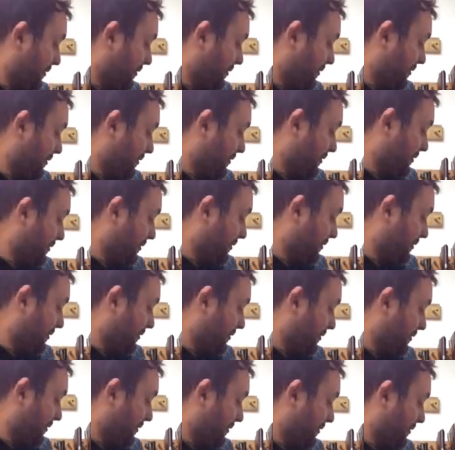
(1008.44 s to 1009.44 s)
multi-purpose
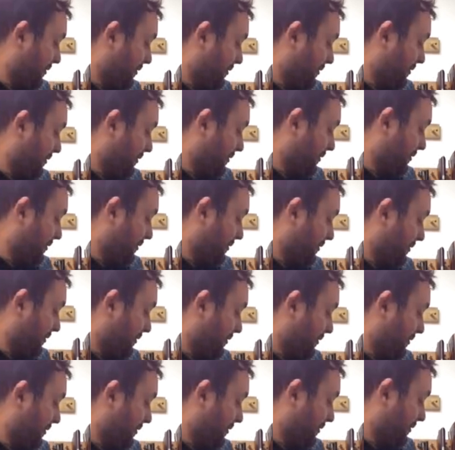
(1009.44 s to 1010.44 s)
oil. Mm-hmm. That's
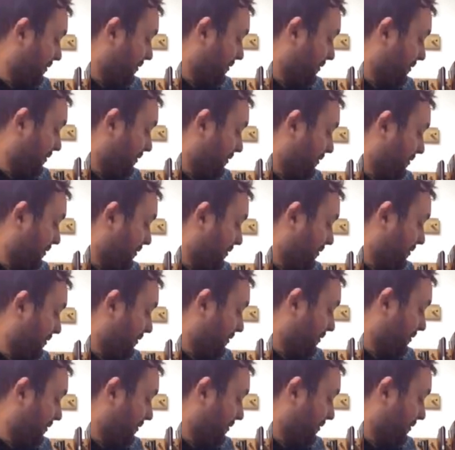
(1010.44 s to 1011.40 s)
for the internals.